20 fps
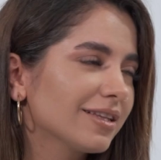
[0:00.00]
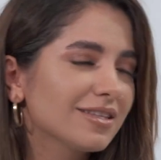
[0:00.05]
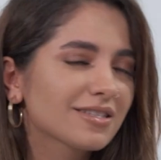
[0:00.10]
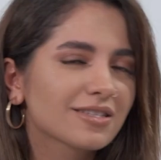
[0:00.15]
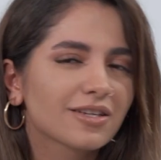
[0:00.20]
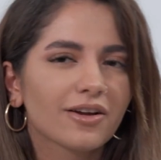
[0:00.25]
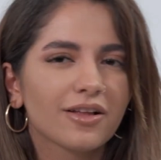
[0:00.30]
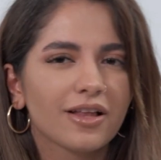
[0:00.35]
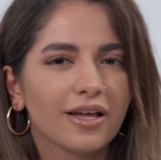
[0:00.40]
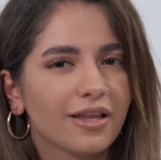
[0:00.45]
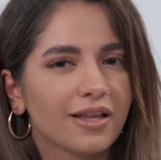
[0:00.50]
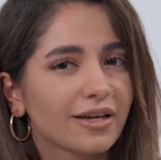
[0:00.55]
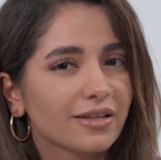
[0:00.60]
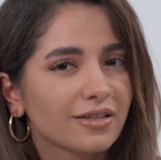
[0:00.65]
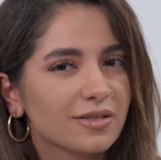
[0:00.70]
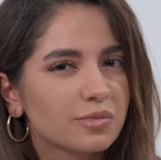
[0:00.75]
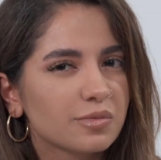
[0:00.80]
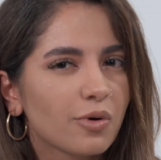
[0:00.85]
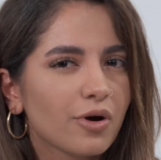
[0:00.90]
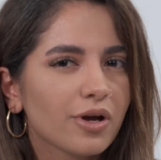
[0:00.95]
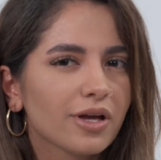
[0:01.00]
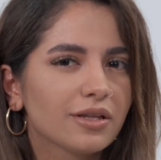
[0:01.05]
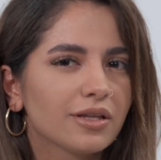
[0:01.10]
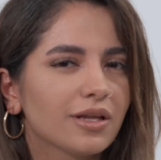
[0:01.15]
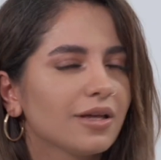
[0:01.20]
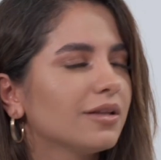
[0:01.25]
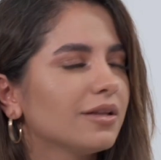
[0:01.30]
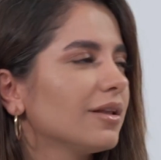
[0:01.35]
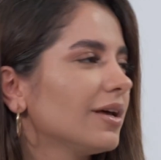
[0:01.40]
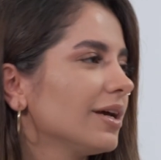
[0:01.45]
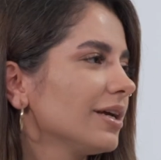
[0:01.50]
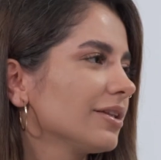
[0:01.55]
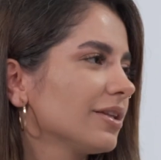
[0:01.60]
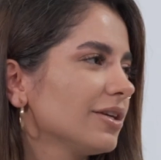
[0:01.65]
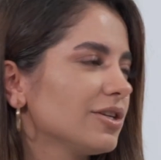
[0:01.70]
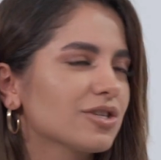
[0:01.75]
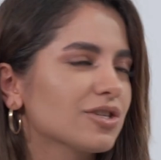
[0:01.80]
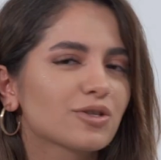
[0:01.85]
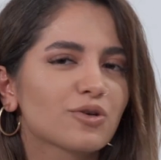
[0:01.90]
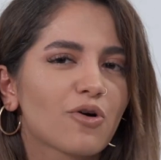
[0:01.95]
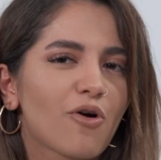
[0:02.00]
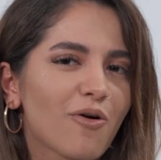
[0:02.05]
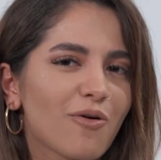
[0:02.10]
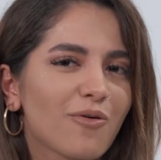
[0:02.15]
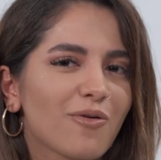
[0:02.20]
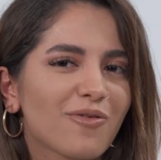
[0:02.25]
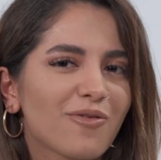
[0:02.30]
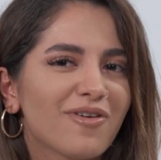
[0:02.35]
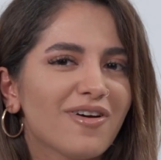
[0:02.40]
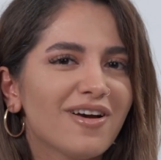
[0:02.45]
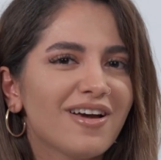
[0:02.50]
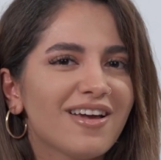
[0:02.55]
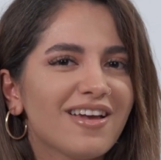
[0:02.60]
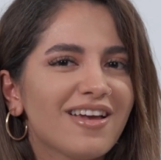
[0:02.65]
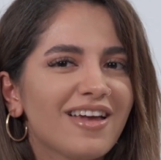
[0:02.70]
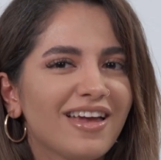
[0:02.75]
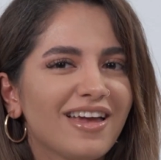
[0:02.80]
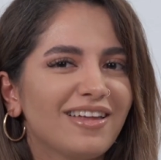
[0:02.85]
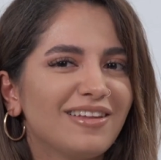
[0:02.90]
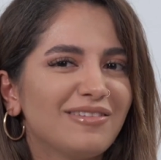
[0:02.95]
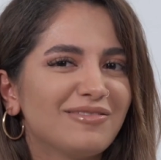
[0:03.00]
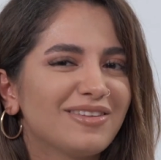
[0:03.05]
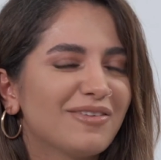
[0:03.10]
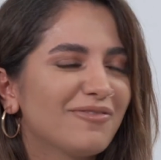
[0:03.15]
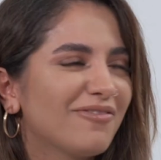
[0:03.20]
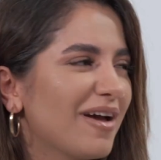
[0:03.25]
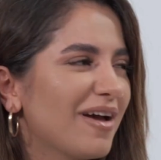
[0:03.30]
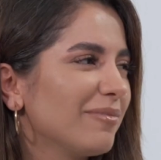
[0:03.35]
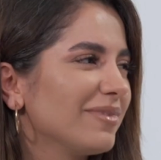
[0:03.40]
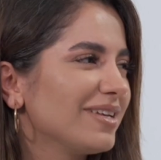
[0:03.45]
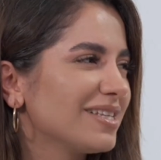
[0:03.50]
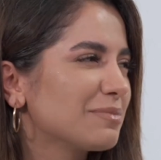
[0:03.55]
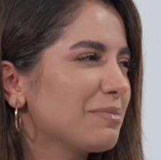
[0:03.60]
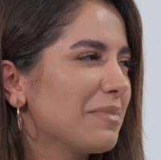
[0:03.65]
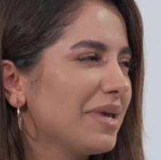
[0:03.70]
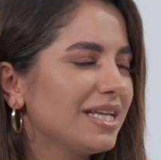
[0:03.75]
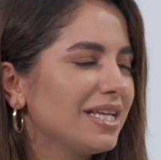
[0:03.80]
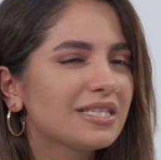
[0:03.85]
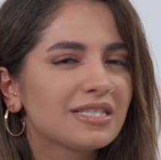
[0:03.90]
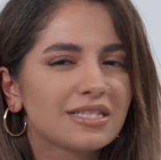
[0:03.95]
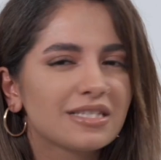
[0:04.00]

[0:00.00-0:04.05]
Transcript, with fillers: this girl, I like this boy, and then like they just go and the families meet.